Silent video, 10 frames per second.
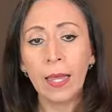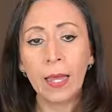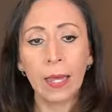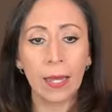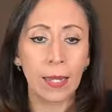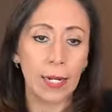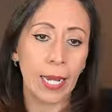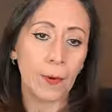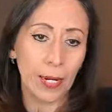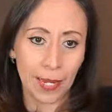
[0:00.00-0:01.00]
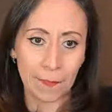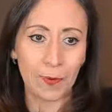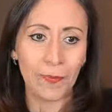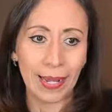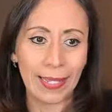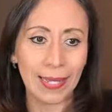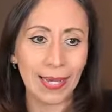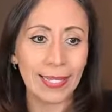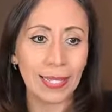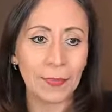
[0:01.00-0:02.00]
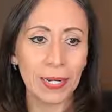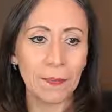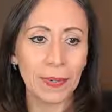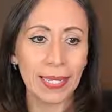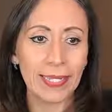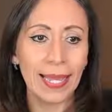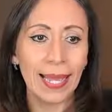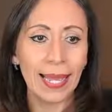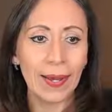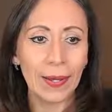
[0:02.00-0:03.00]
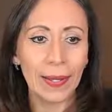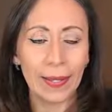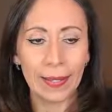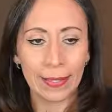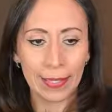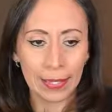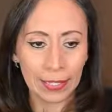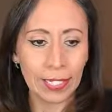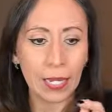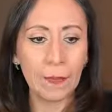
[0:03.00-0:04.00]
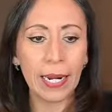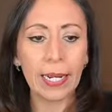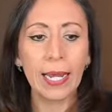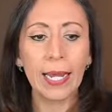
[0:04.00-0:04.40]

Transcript: And now that I provide that, I'm going to press the check mark.